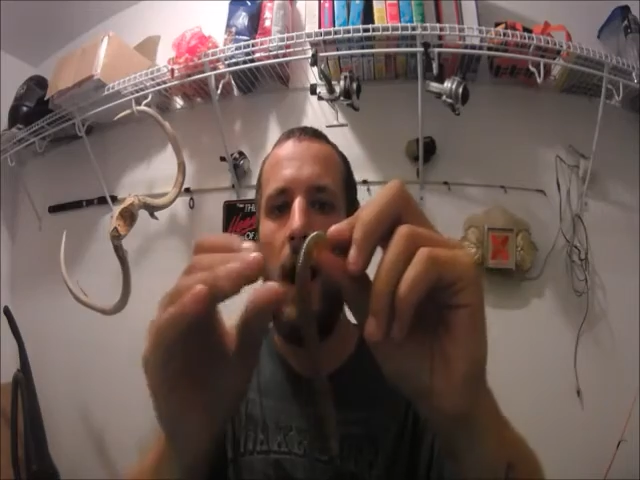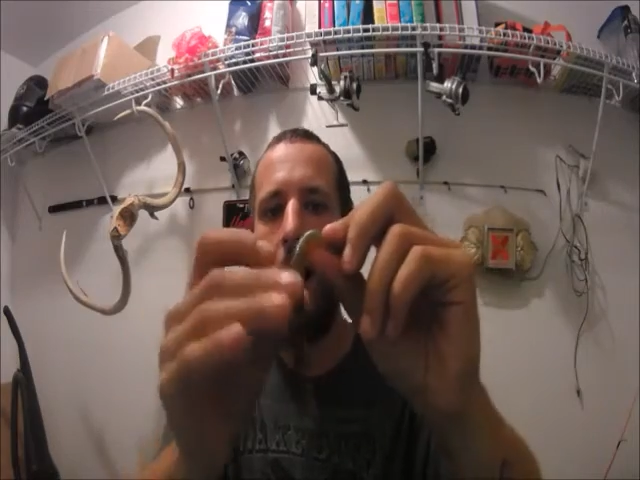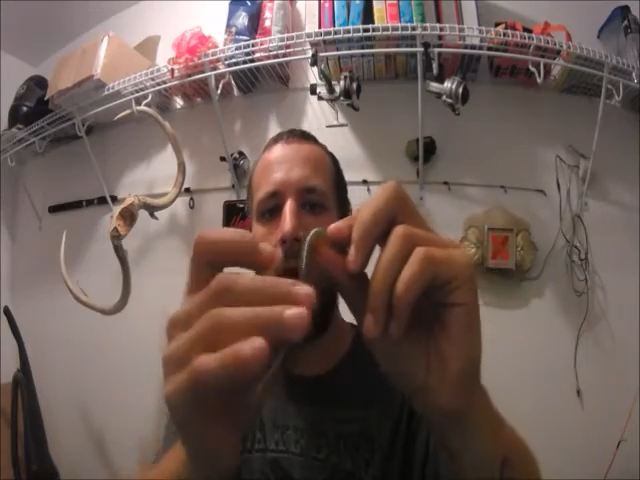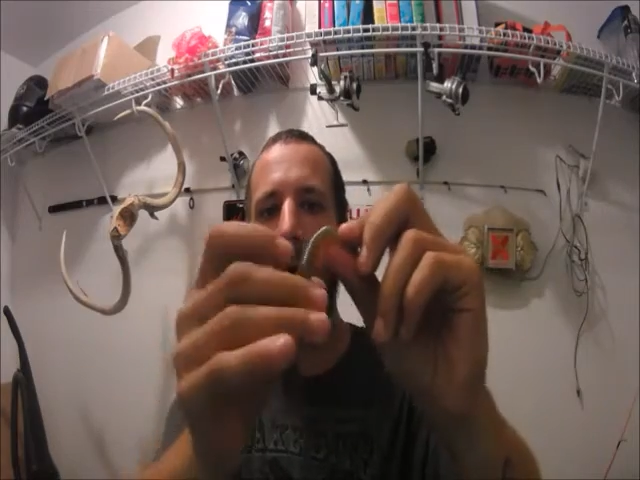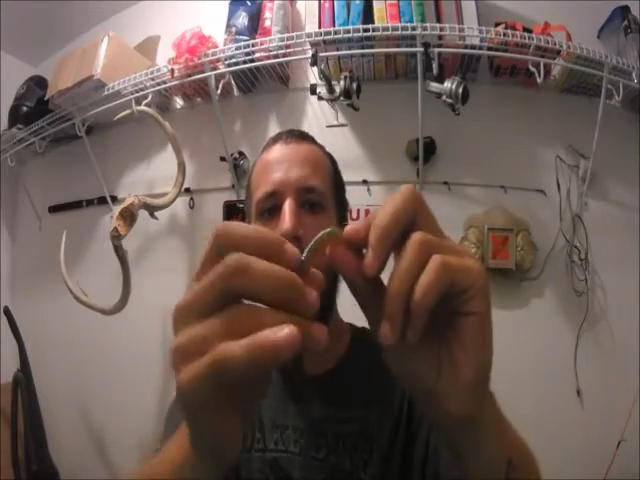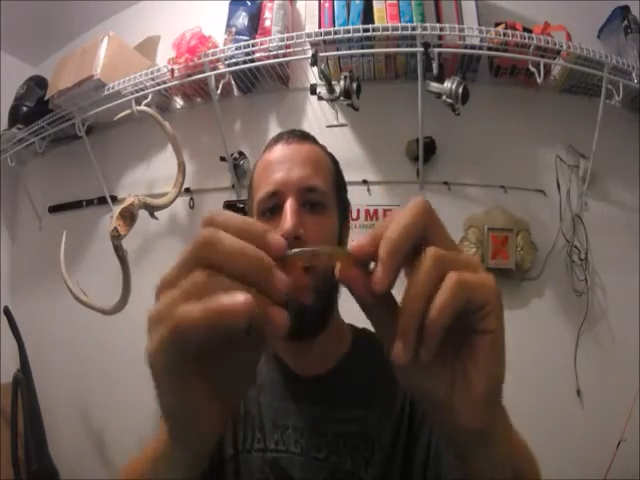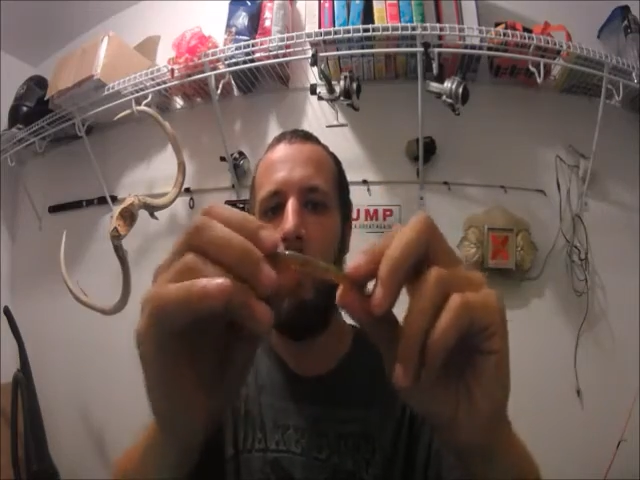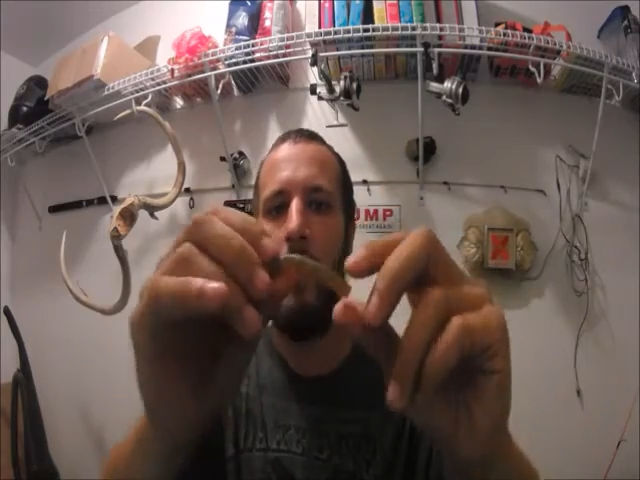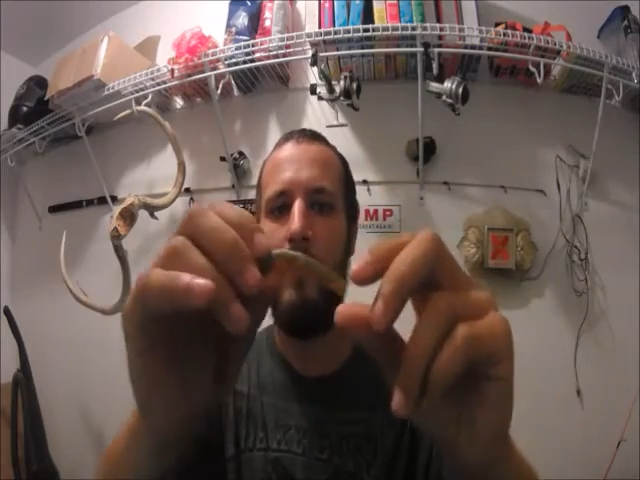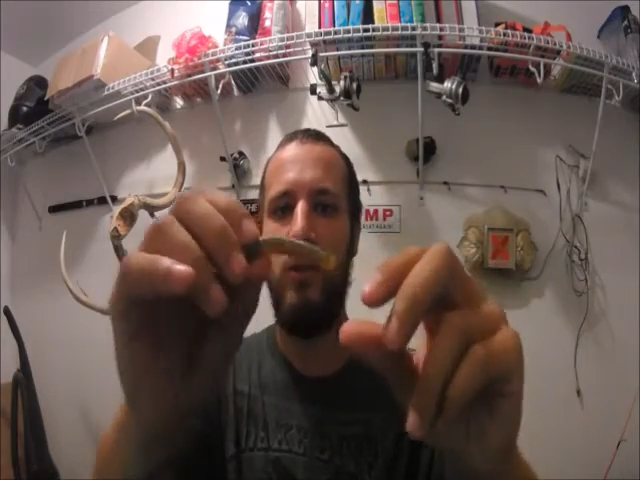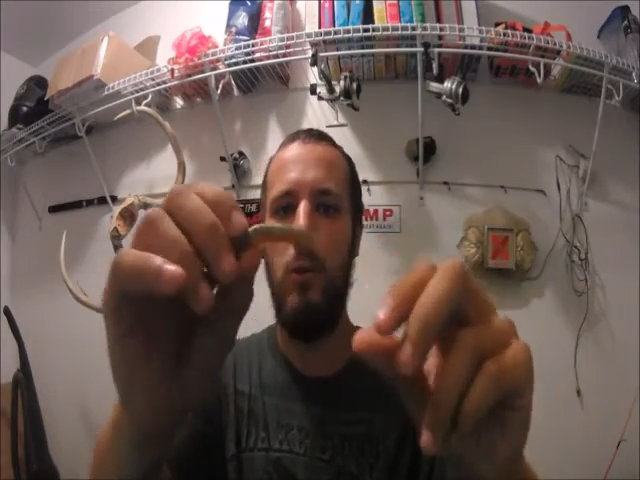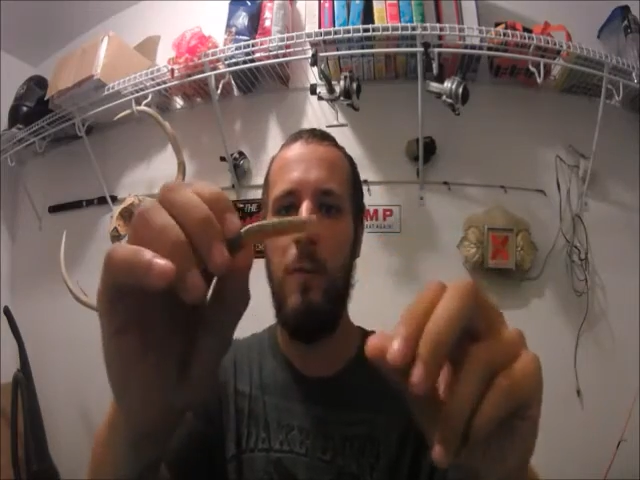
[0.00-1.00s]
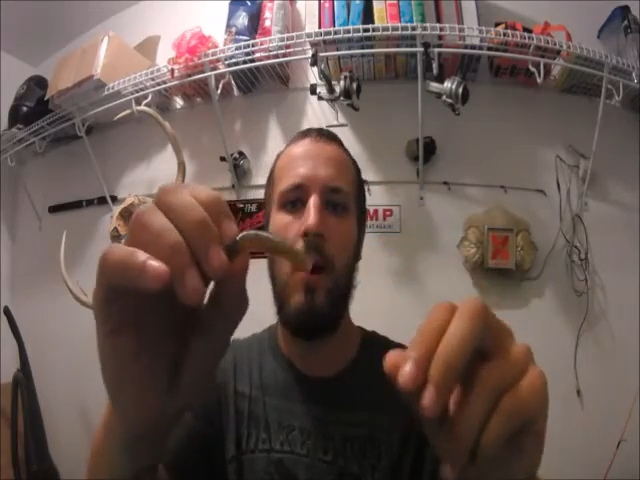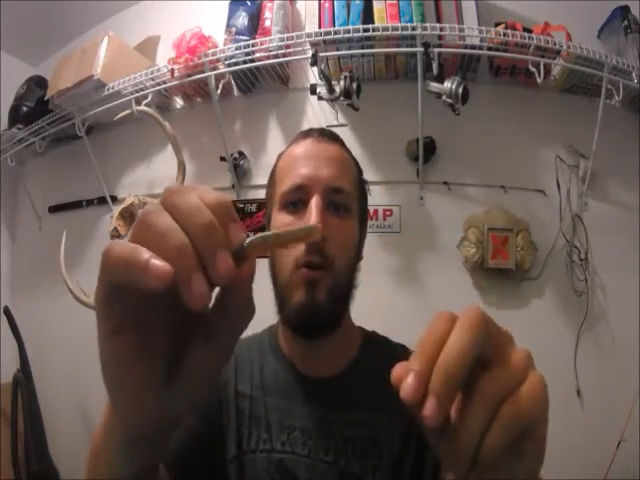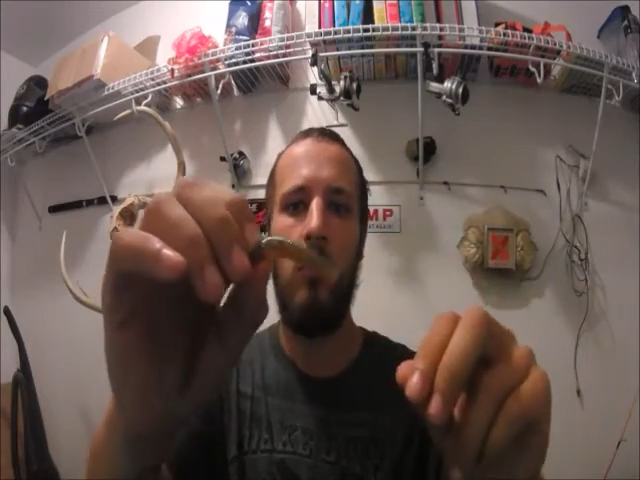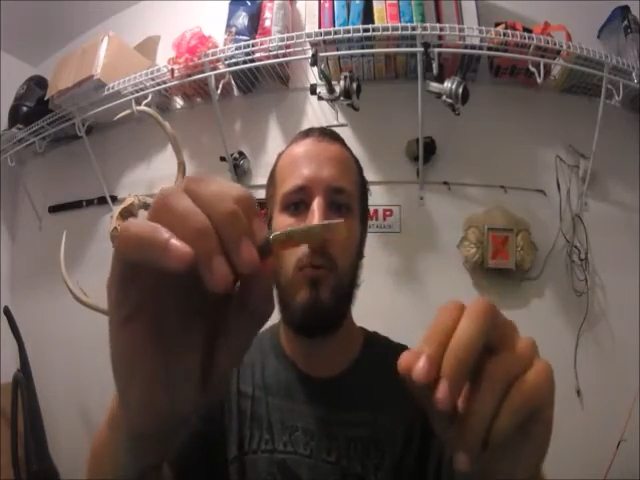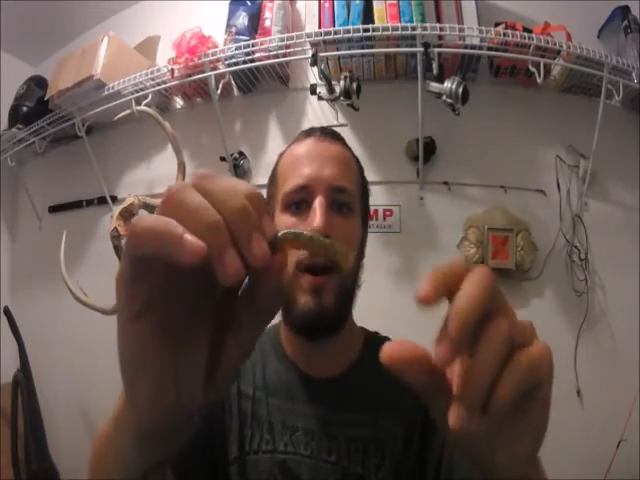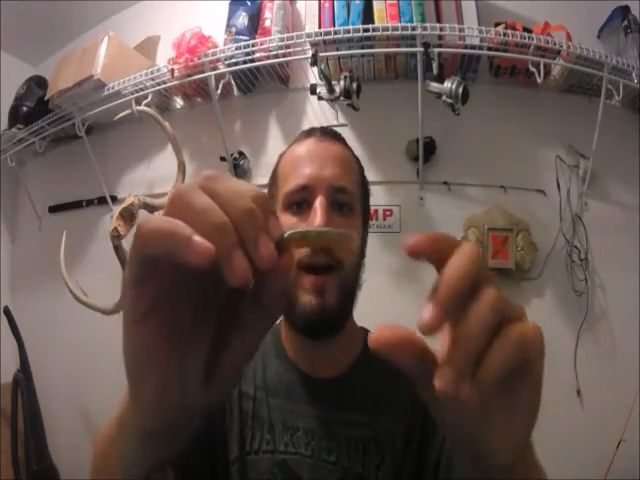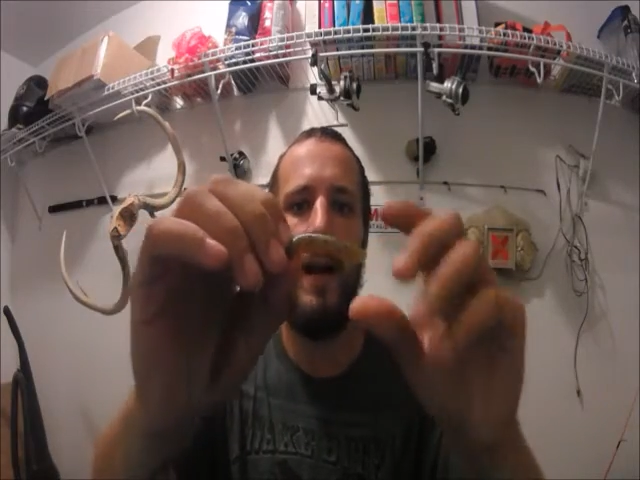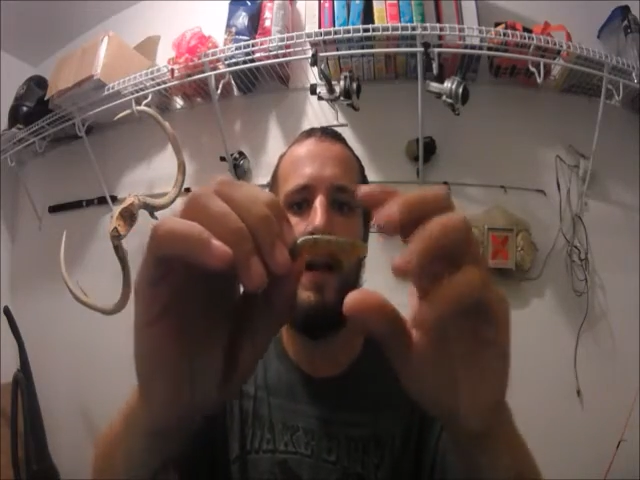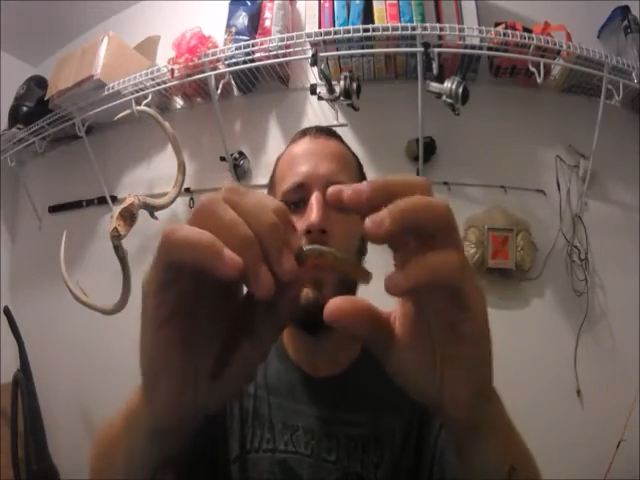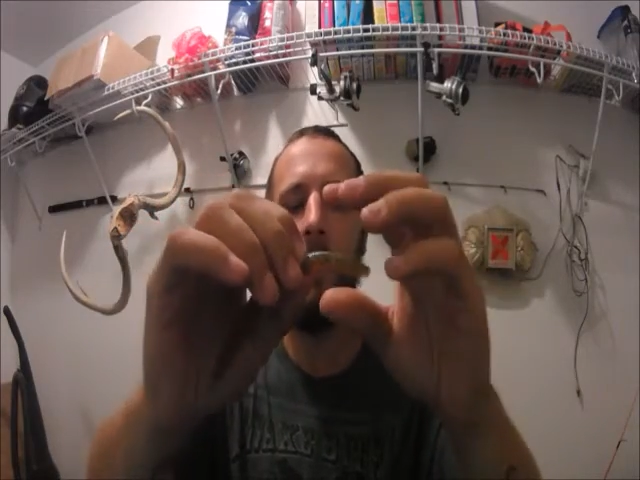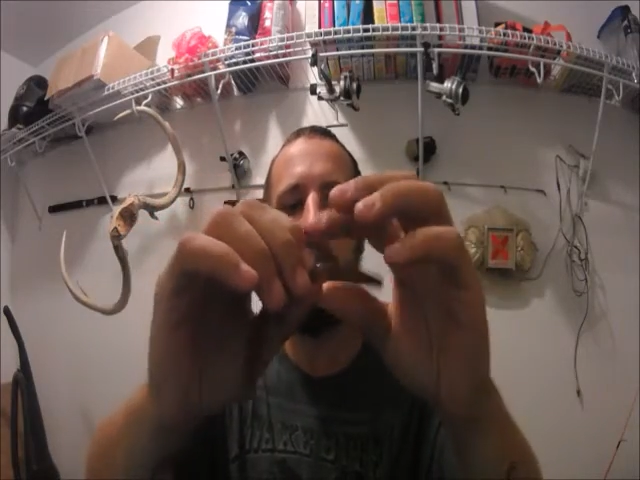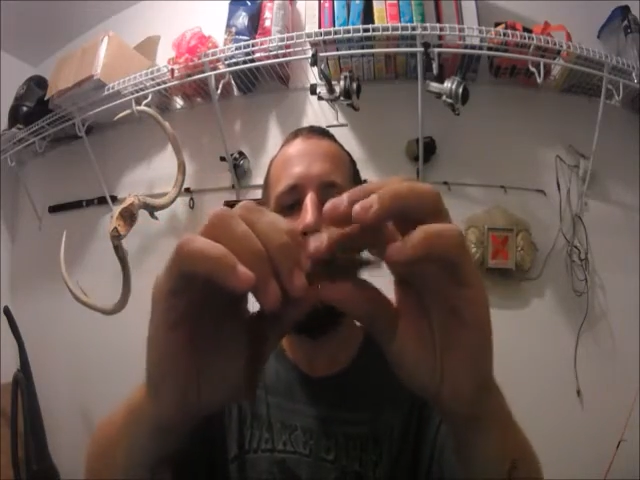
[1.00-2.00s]
I'll hook them up to about right
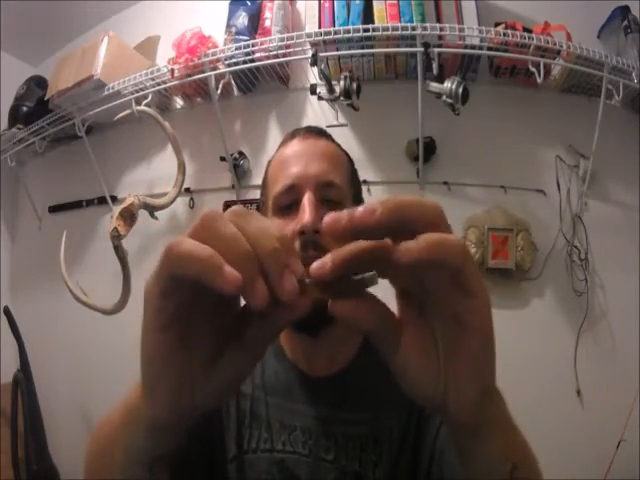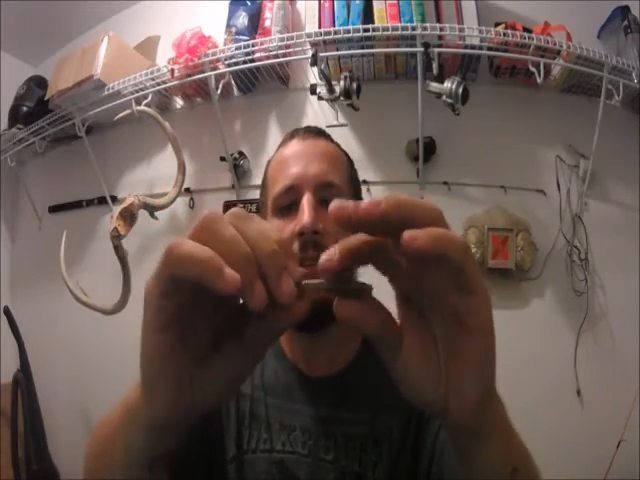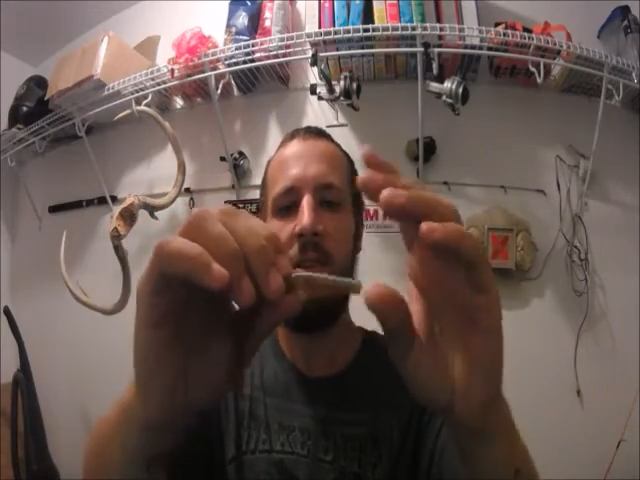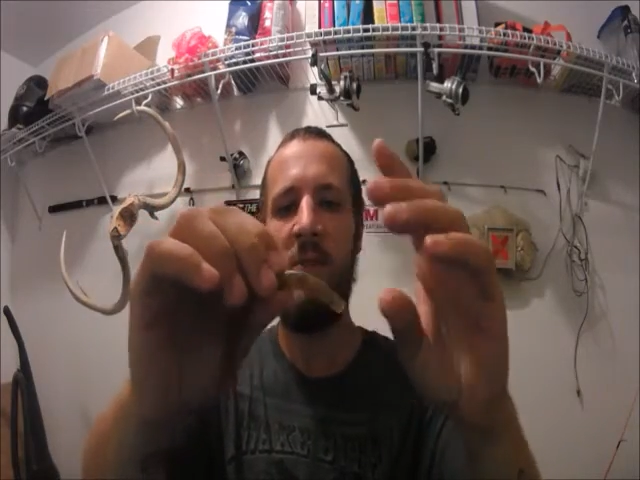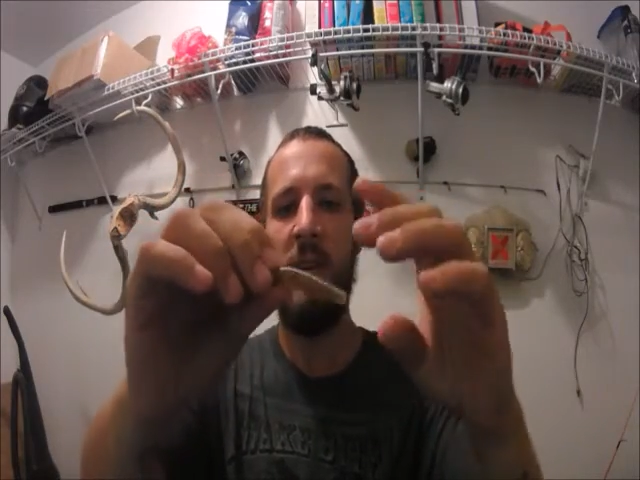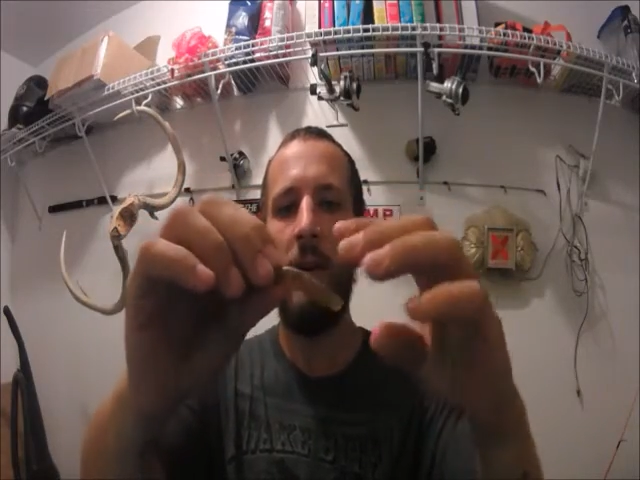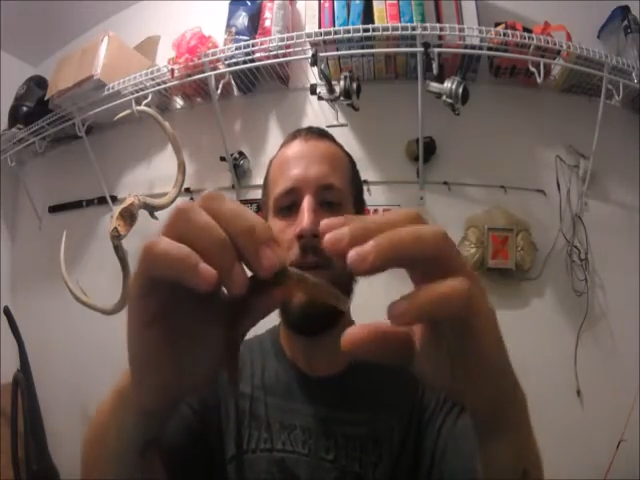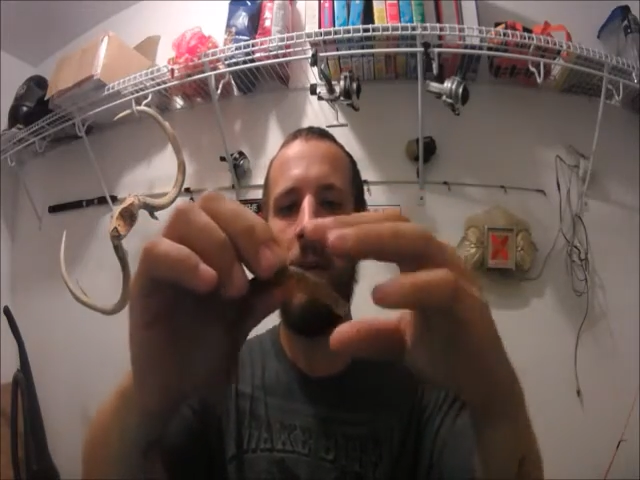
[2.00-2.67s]
here because they're fairly